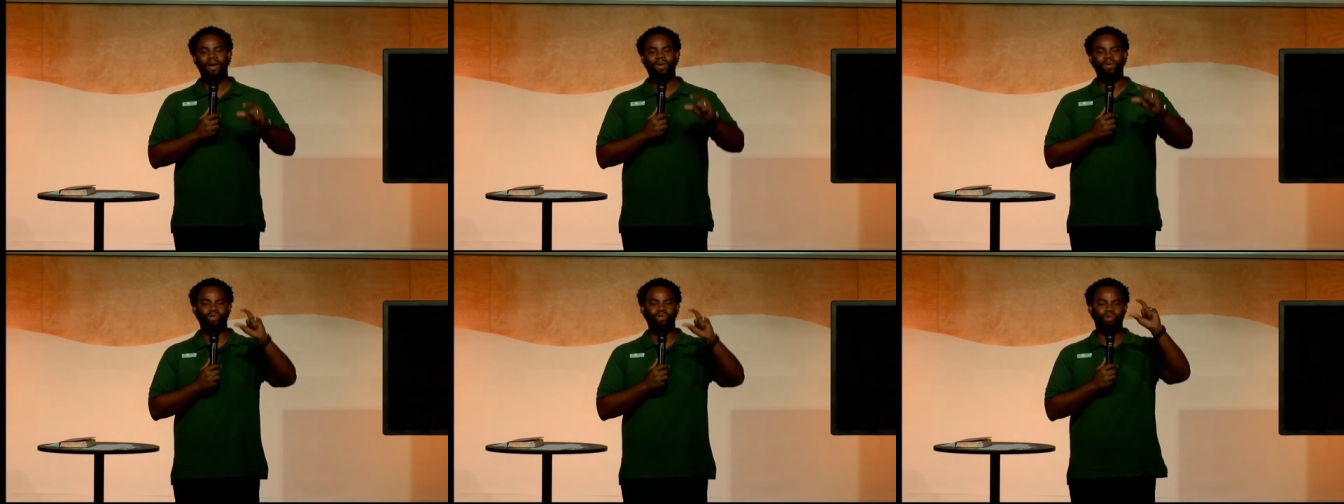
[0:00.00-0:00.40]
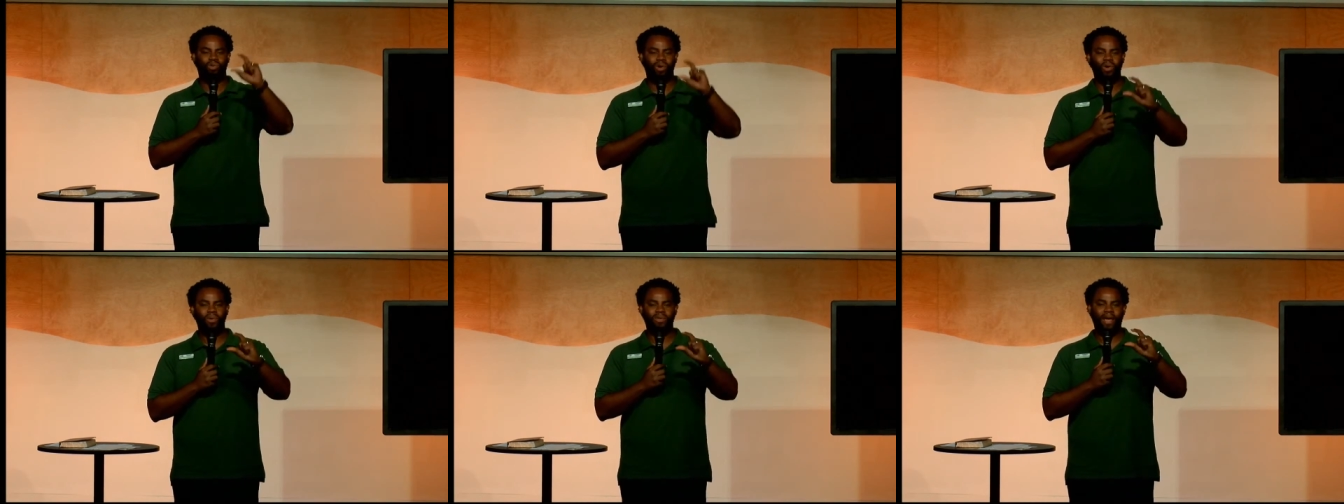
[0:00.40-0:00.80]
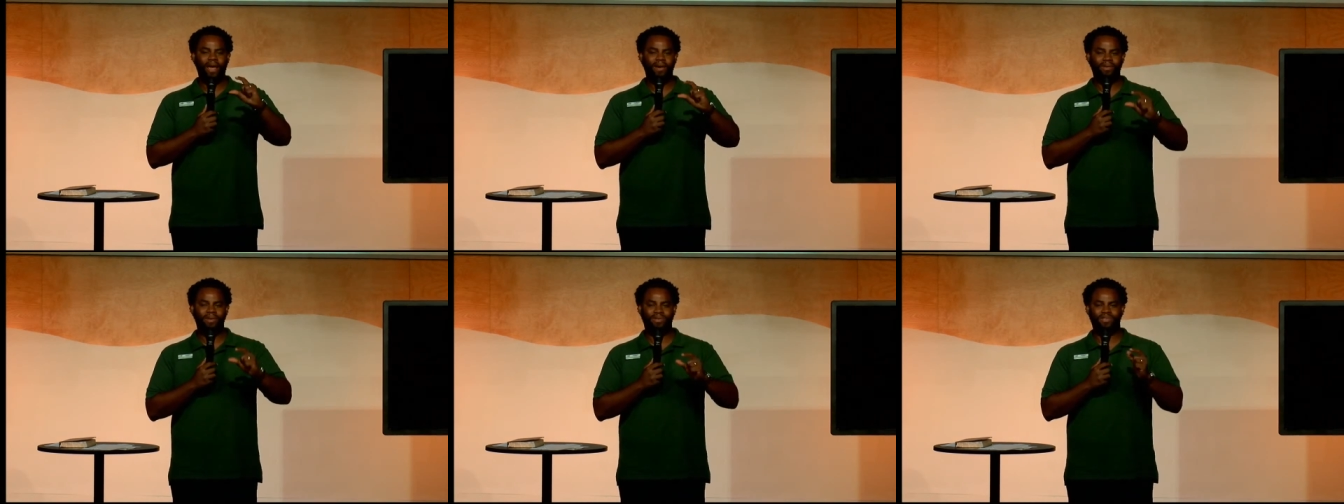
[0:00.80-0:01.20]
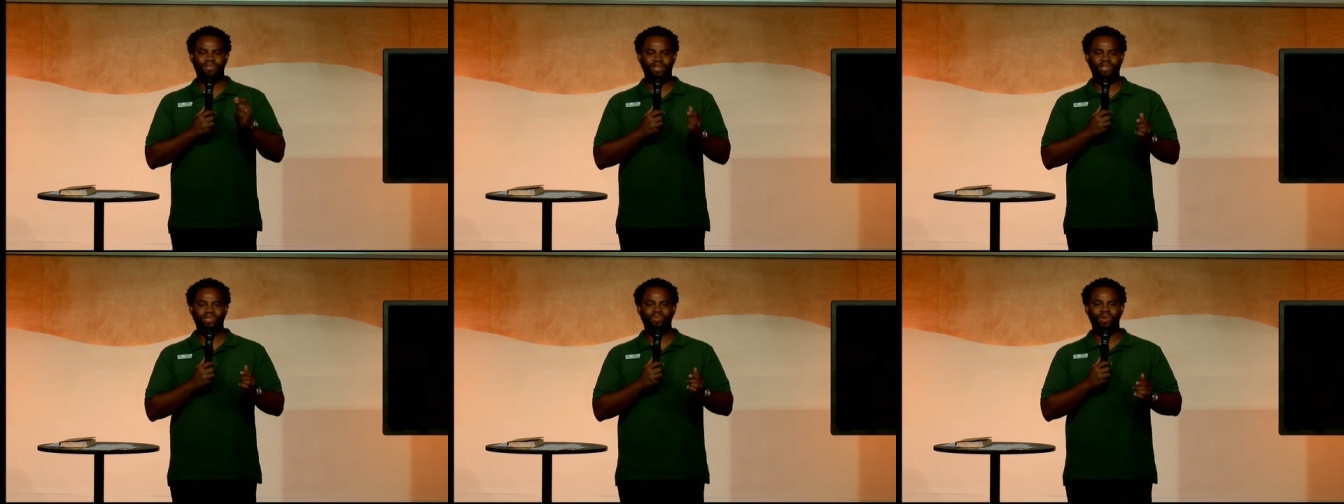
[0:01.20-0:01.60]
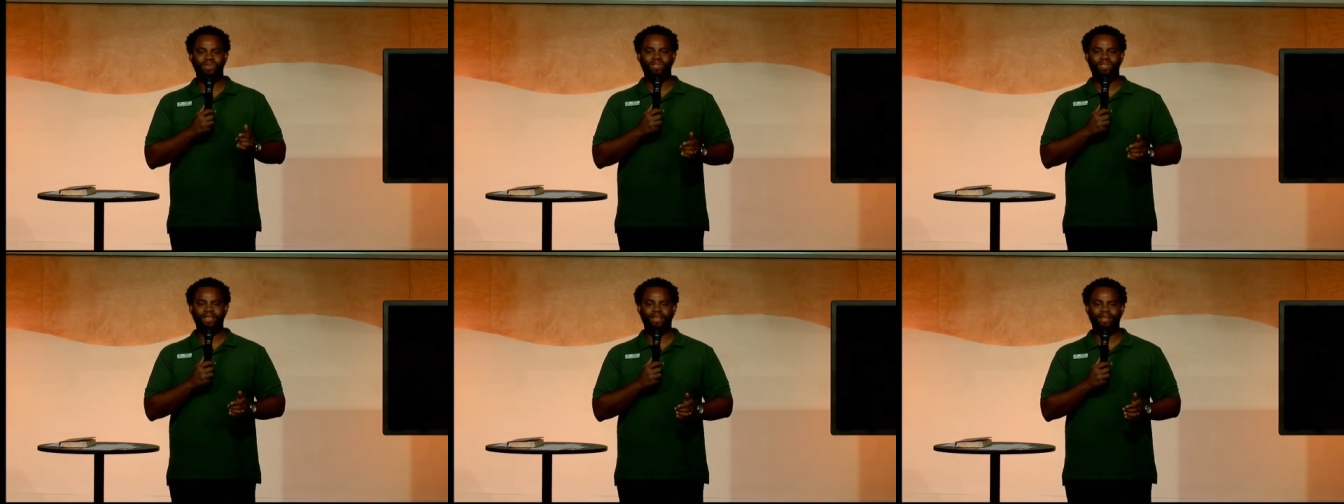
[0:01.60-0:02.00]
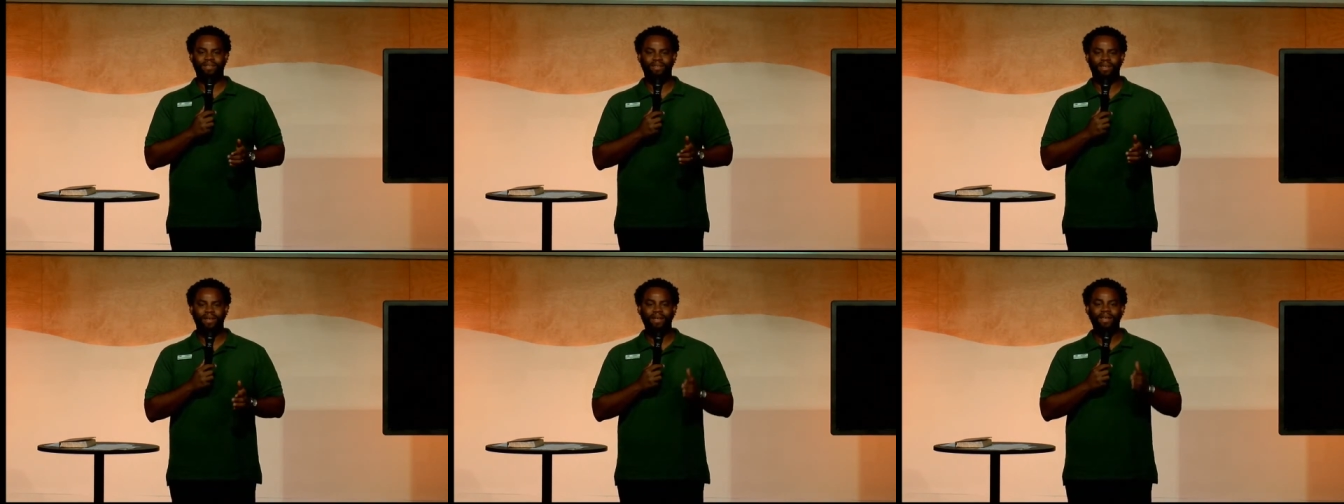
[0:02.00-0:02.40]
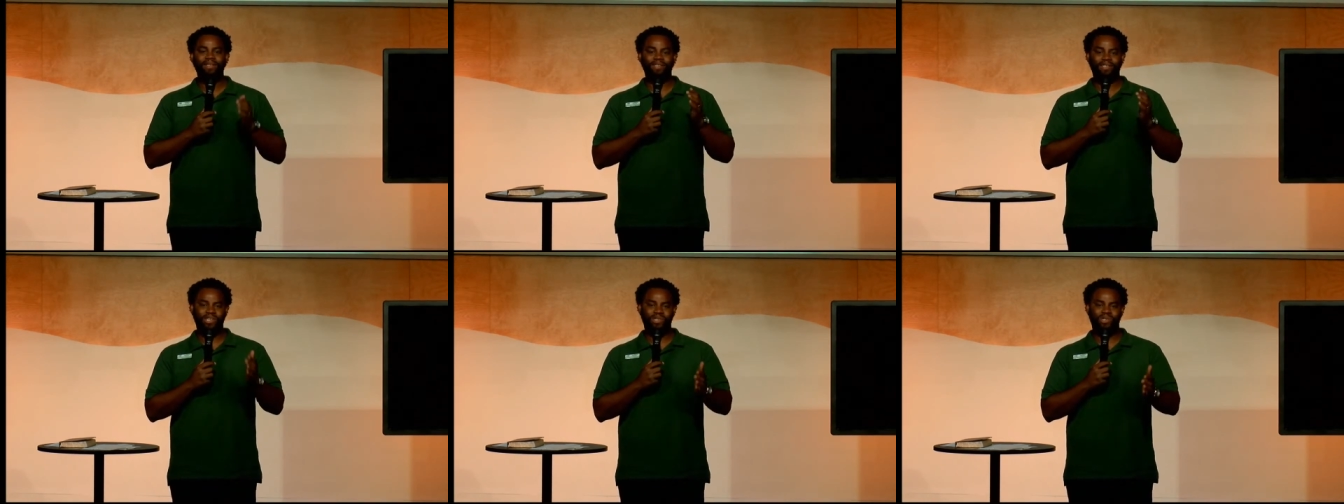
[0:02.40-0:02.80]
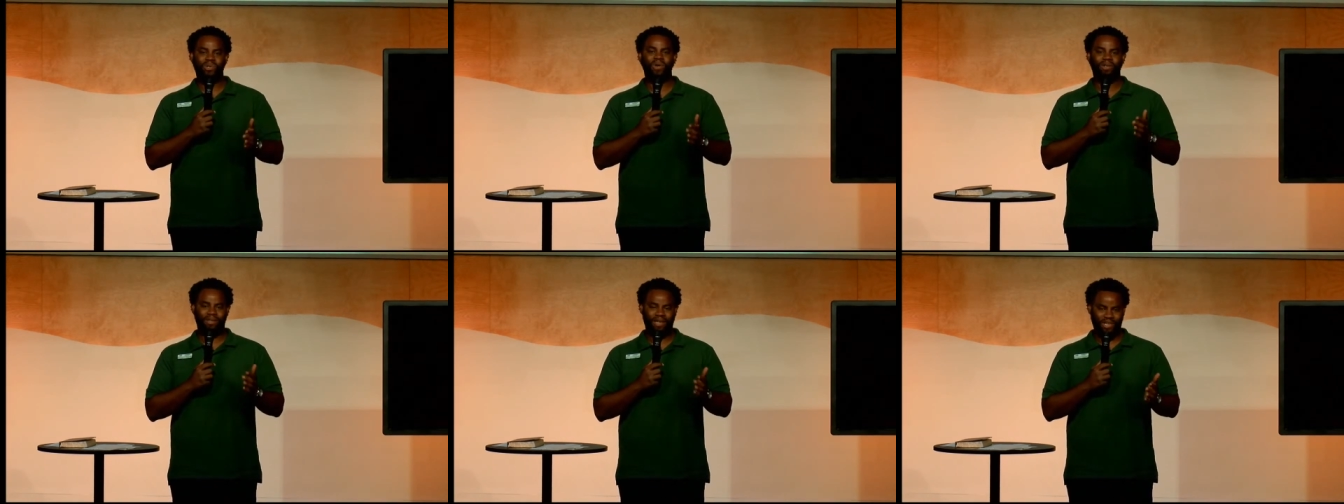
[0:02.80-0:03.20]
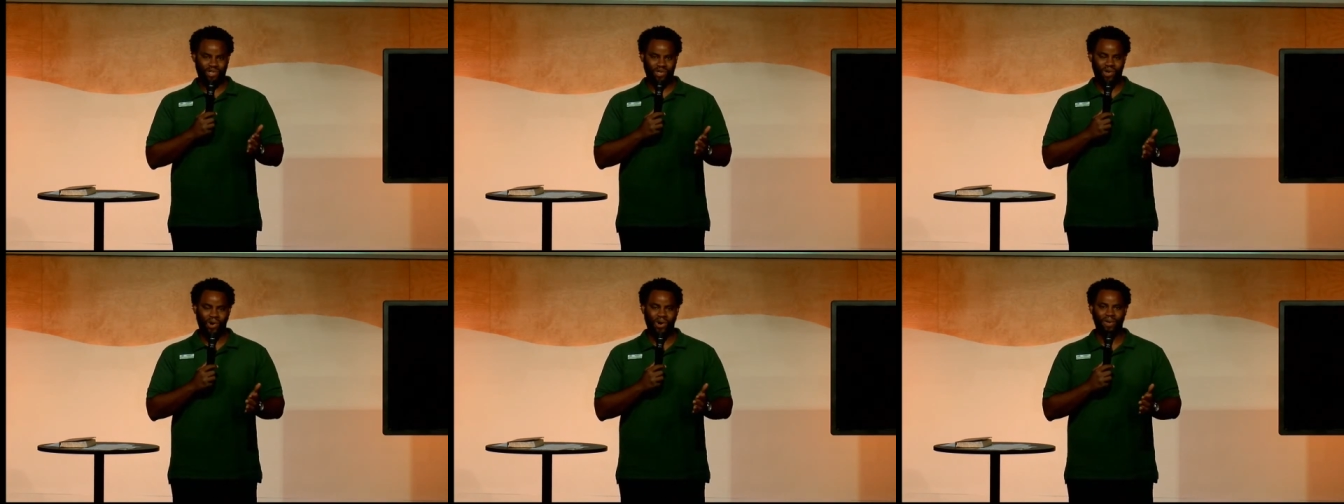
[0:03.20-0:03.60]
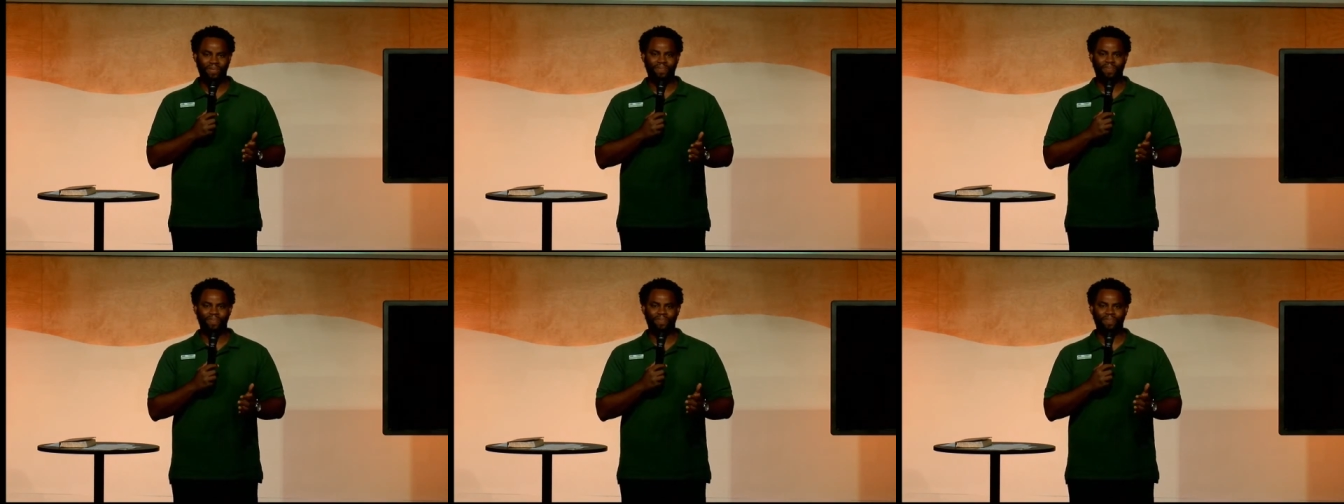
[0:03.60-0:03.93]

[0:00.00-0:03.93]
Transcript: And you'll scroll down, there's a section where it says digital connection card.